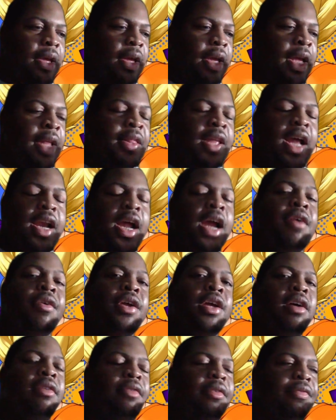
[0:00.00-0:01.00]
in that
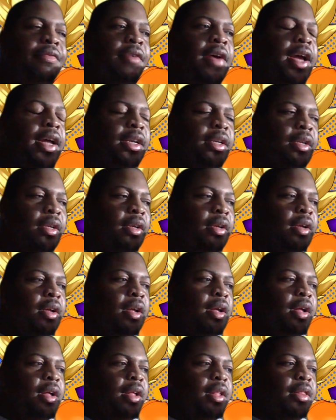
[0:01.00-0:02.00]
area of effect.
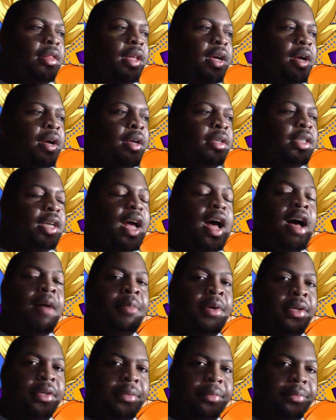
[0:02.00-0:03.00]
There's
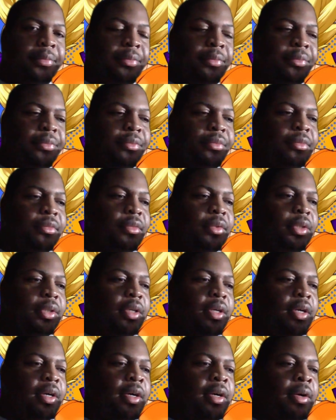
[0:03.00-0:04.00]
Kaba,
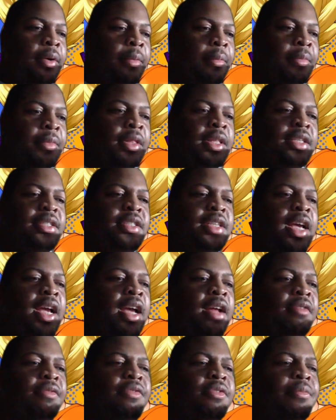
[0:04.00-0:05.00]
um, the
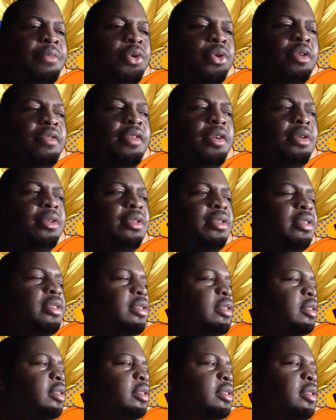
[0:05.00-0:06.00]
Saiyan from
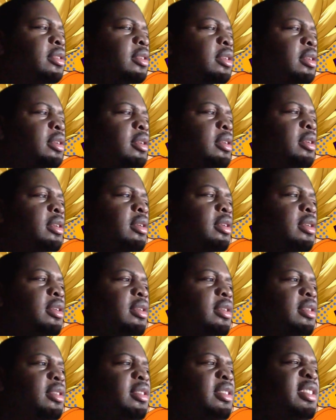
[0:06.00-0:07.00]
Universe
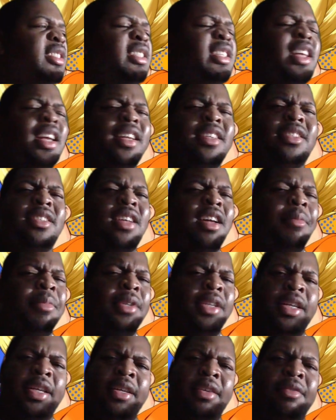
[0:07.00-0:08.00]
Six, I
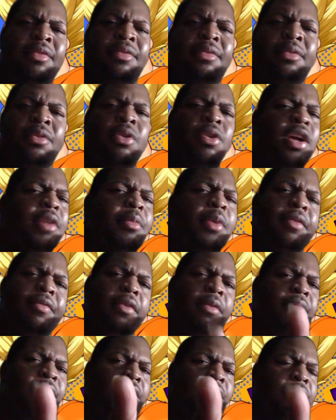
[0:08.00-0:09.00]
believe. Correct me if
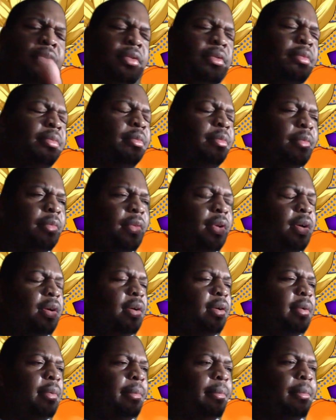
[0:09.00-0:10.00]
I'm wrong,
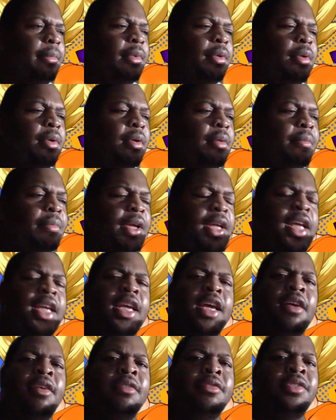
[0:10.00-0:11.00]
um, but he
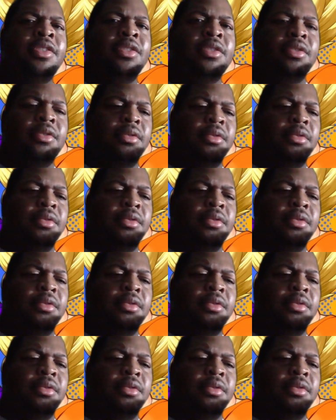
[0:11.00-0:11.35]
gives